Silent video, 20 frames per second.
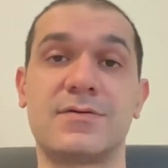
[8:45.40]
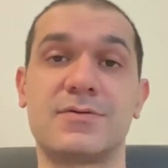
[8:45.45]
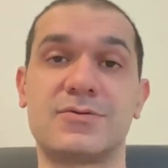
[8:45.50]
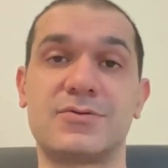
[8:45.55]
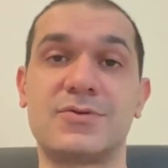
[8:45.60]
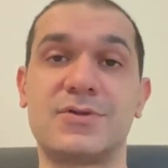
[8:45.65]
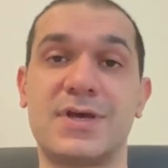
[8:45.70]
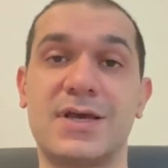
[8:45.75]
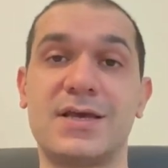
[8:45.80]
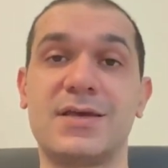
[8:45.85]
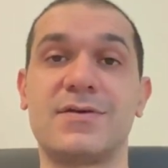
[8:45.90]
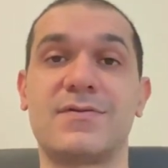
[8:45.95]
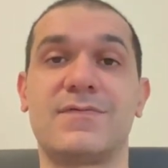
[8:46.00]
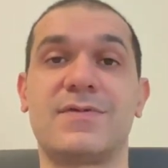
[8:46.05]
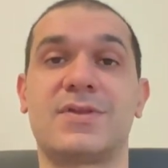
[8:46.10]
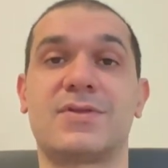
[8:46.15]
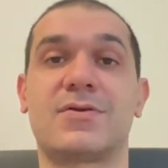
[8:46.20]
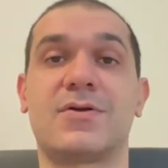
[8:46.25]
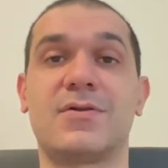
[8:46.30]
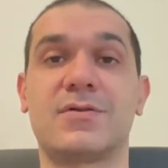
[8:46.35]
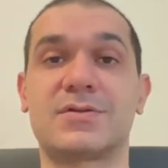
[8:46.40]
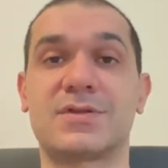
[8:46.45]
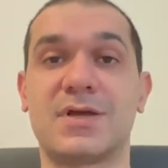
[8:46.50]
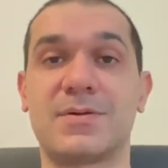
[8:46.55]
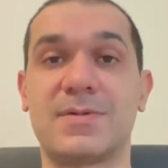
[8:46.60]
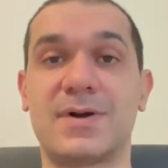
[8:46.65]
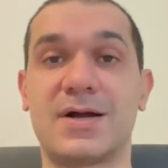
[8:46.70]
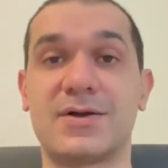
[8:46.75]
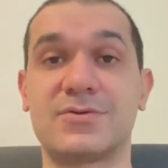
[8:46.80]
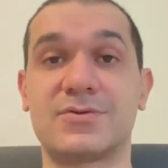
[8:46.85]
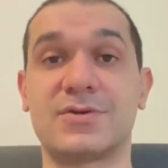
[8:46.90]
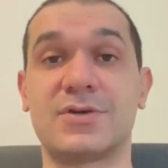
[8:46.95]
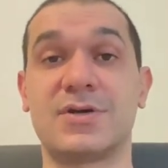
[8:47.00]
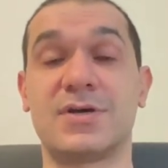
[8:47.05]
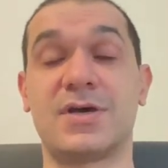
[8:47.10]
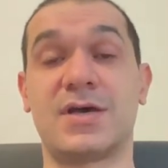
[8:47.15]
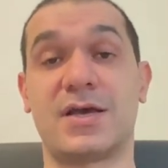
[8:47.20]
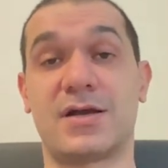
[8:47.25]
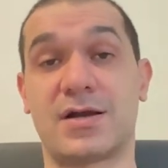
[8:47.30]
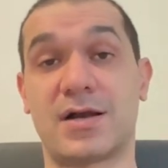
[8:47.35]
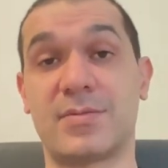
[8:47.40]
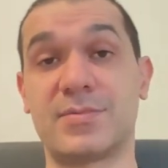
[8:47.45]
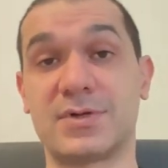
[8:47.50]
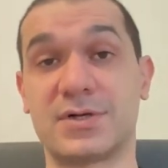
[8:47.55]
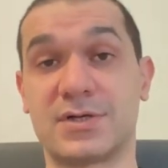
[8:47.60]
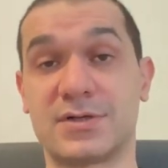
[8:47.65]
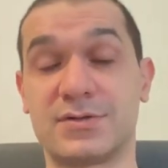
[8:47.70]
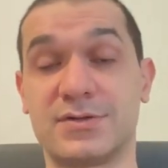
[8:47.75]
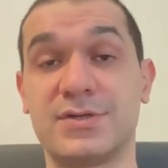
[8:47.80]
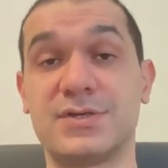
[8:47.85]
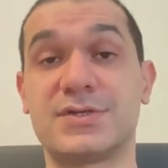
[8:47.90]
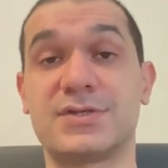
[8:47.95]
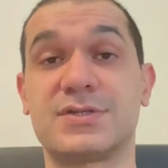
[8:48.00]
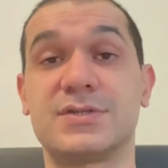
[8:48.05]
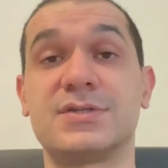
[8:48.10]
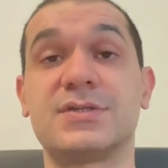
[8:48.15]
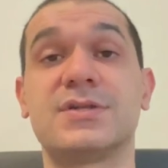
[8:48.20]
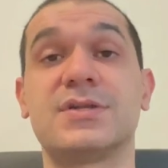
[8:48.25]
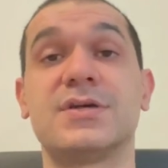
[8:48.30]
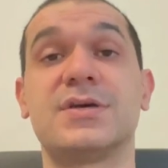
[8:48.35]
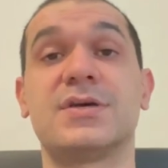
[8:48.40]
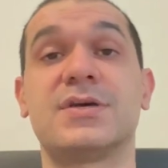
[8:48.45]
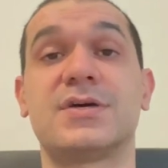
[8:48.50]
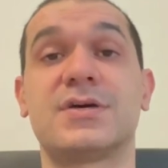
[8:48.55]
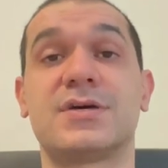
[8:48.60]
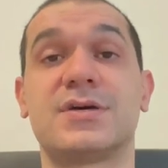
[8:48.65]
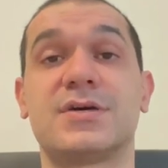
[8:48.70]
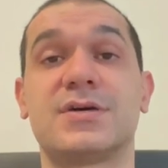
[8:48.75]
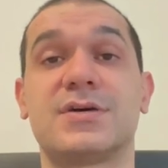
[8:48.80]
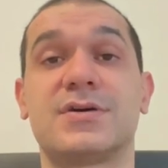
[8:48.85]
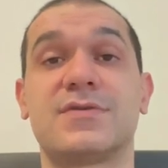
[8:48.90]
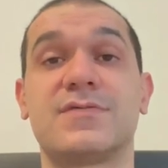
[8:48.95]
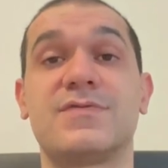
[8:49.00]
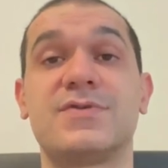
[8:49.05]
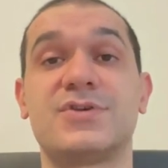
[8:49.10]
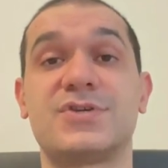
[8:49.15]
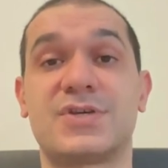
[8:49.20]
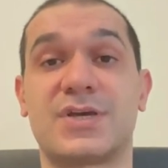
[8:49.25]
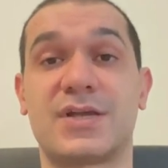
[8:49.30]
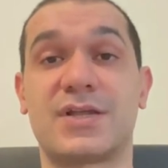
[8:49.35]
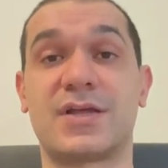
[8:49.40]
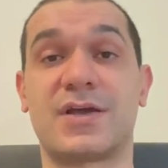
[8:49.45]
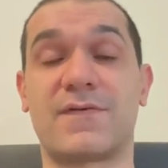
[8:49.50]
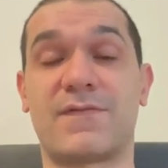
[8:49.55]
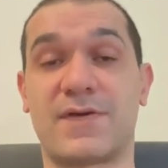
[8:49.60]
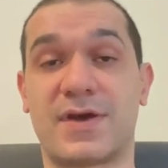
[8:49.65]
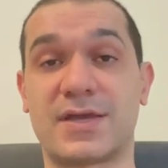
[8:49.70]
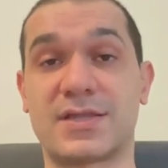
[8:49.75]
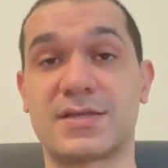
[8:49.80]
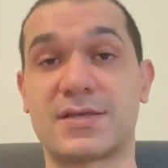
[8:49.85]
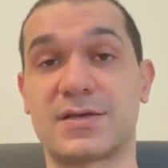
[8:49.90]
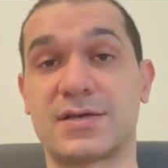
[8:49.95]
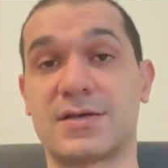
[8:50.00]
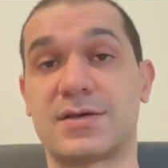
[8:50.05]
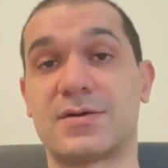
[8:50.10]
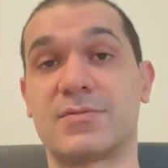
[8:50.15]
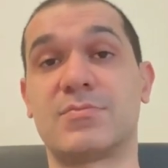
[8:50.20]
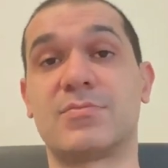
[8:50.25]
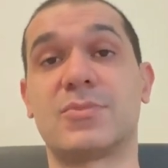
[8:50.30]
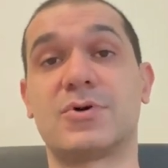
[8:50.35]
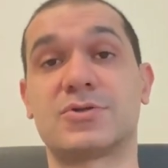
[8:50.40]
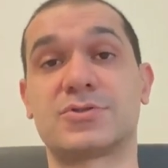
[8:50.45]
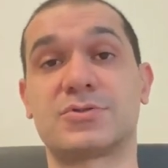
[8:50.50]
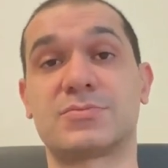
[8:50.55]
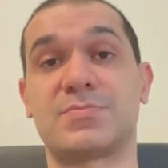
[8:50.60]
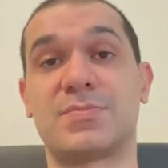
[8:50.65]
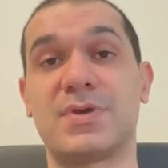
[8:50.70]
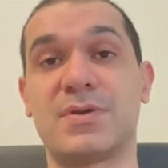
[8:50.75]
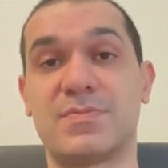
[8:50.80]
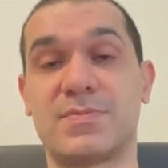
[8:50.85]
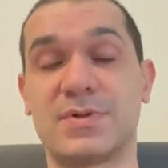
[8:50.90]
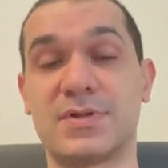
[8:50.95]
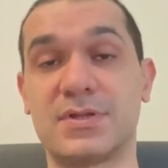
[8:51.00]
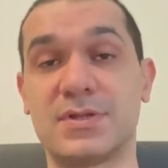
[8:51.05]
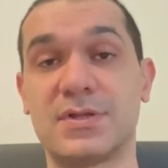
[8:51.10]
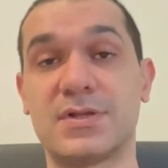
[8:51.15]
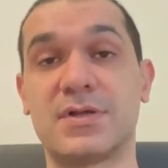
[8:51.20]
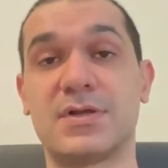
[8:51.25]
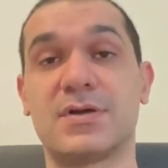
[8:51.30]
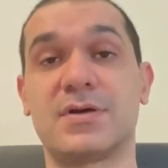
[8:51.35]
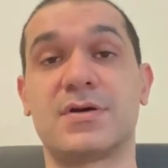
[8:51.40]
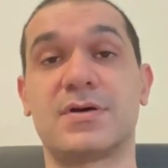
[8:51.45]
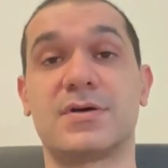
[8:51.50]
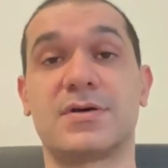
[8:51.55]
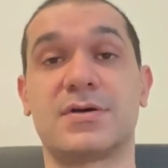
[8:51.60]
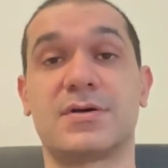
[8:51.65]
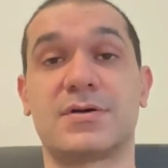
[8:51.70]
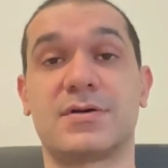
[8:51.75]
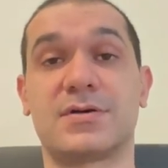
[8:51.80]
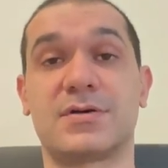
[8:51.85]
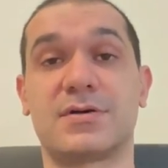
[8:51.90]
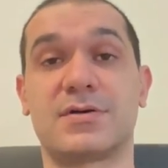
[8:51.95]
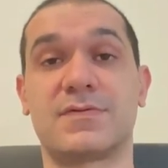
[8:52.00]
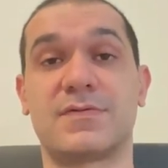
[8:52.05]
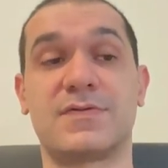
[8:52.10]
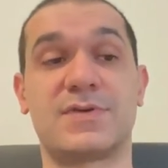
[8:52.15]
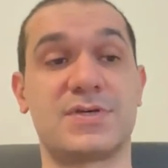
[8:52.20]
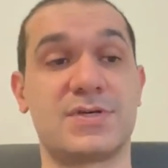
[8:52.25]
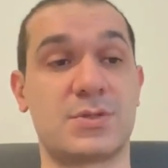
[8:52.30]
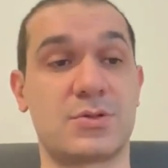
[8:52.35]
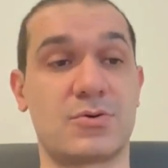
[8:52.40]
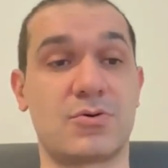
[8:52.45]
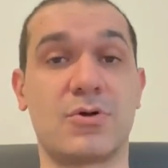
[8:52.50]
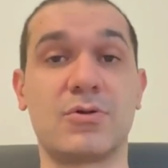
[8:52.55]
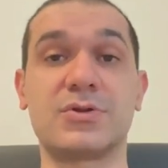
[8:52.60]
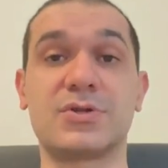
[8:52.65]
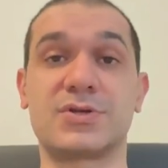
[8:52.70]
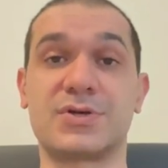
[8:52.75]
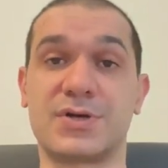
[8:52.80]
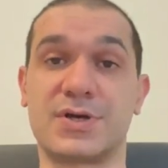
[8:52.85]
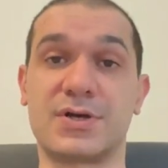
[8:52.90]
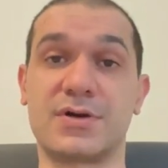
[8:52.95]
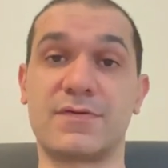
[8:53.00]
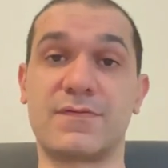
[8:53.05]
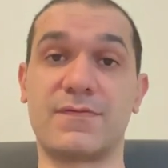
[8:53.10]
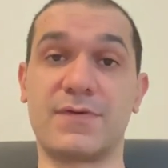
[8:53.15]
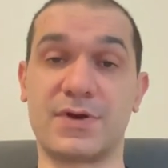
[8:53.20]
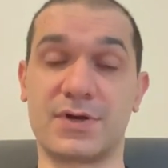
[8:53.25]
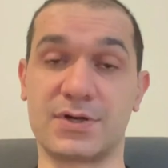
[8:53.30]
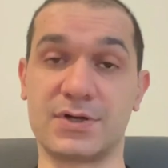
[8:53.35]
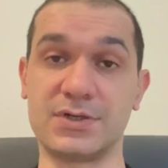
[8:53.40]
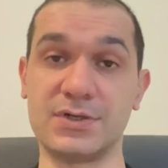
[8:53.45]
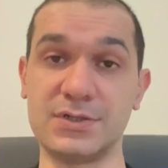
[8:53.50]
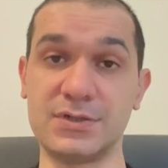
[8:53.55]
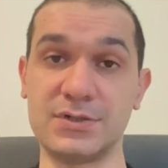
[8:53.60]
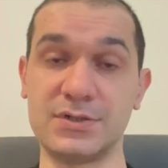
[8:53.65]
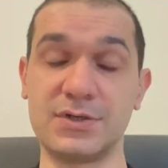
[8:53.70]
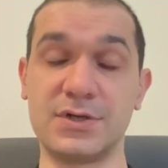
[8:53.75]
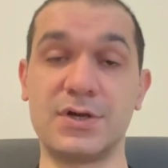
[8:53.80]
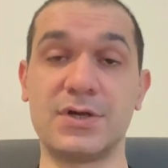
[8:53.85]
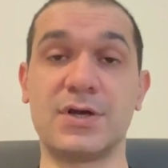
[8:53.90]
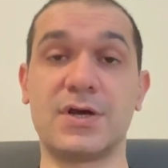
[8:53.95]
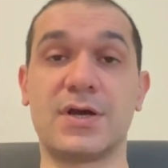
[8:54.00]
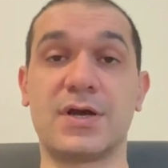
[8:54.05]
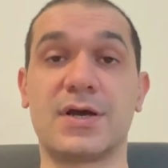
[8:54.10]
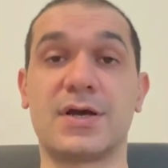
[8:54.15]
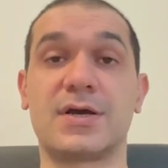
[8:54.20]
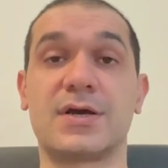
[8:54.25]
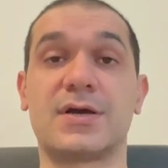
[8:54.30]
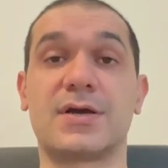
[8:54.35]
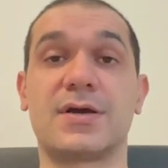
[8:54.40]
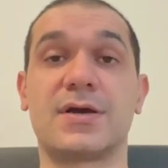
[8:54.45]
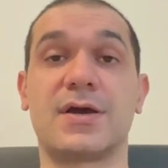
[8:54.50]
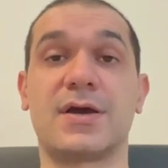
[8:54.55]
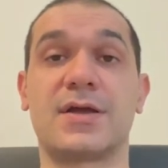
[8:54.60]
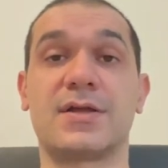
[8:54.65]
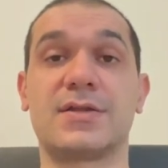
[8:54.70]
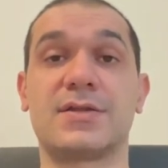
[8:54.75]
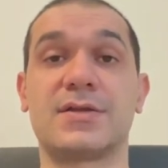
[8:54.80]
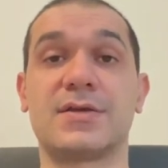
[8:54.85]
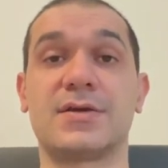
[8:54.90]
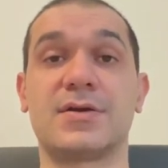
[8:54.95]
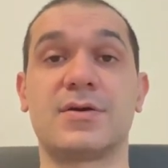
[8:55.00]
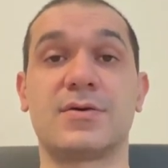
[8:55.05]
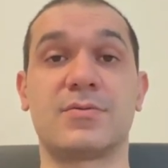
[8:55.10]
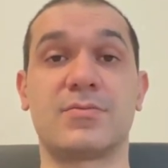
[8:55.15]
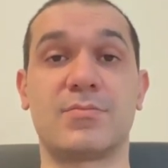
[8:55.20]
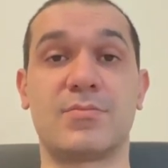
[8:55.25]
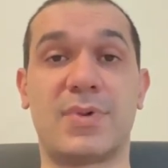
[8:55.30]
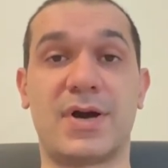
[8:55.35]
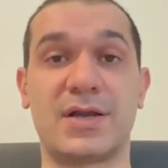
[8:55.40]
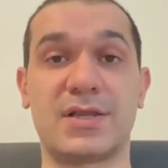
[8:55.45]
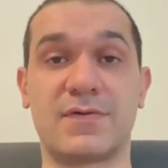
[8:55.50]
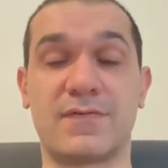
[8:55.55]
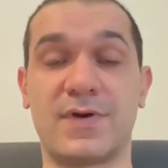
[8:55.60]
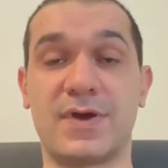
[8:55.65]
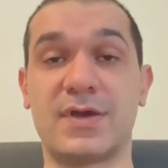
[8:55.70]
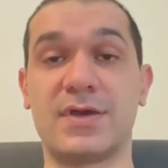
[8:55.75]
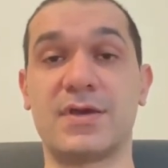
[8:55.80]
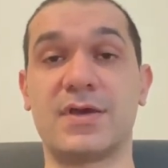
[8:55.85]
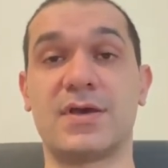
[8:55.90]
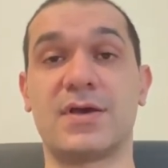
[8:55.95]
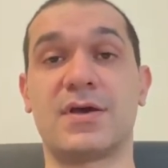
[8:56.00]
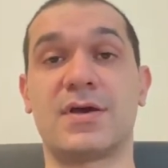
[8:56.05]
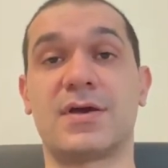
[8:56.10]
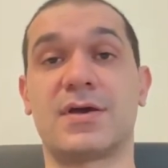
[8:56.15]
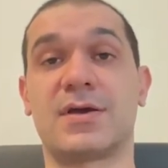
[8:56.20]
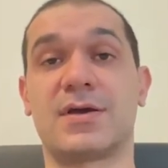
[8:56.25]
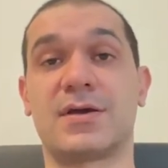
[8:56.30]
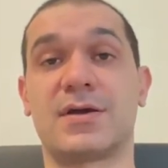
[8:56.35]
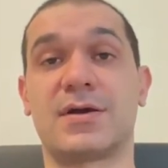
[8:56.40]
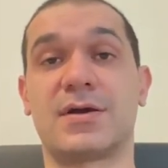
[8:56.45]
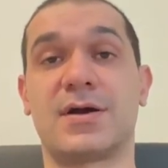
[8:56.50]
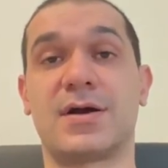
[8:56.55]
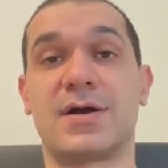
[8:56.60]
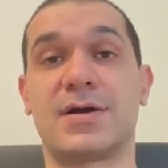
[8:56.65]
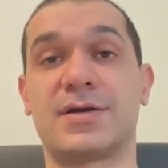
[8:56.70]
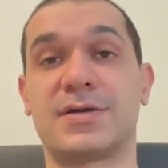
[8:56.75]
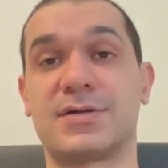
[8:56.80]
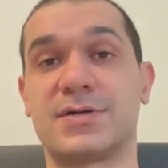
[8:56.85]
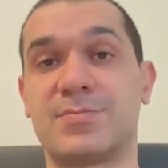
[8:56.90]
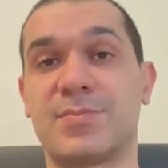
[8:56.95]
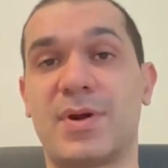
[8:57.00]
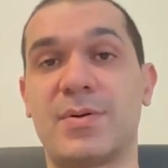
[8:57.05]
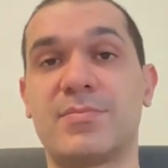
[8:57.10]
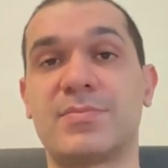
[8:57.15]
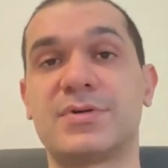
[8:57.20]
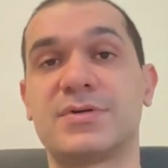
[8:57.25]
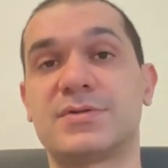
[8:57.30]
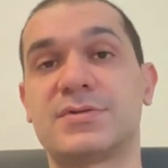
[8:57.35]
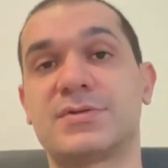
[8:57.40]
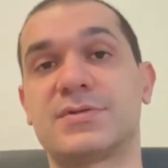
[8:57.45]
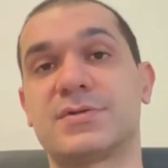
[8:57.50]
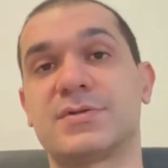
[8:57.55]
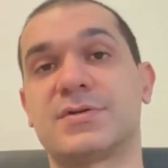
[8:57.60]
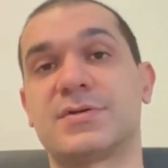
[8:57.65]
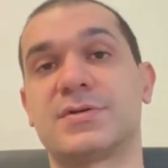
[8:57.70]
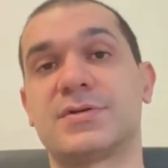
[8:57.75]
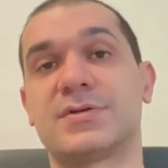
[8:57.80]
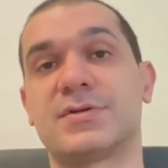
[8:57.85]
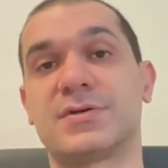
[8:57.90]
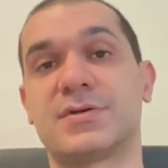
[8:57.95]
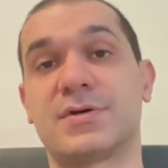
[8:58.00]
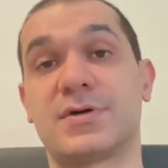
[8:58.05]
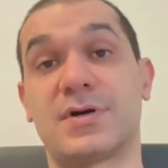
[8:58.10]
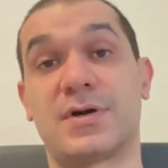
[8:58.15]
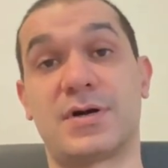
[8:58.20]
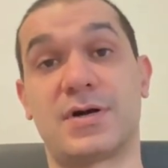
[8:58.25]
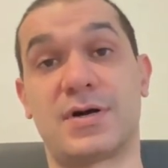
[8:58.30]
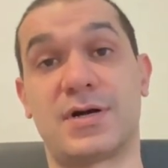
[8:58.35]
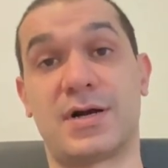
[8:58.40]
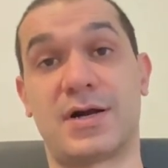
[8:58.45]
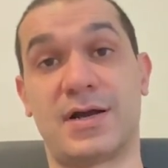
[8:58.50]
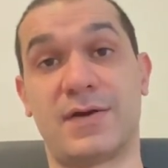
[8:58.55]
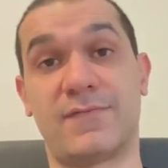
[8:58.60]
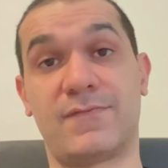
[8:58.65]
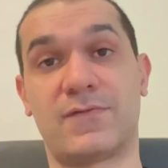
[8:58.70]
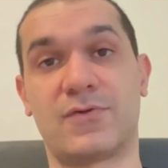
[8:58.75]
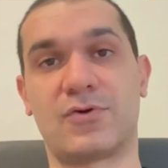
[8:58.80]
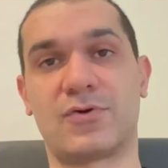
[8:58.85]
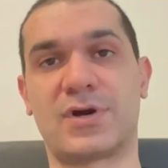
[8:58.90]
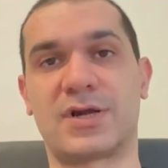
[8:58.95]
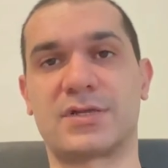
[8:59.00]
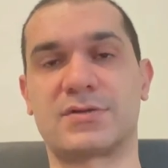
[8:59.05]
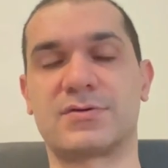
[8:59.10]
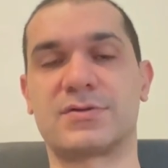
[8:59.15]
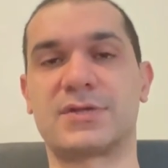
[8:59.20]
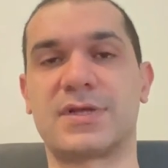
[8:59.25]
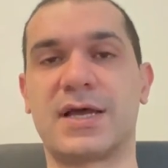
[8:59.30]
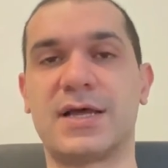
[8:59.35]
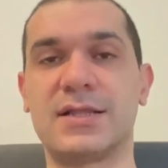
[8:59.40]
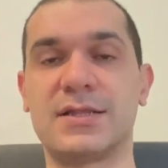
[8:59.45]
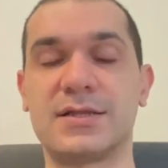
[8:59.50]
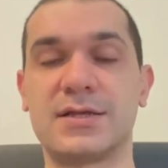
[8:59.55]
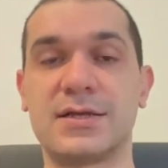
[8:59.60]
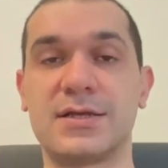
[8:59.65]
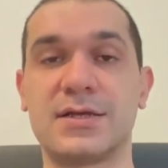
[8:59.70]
today we talked about a common condition which can affect most people, which is called trigger finger. And by the way, I remembered, I forgot to tell,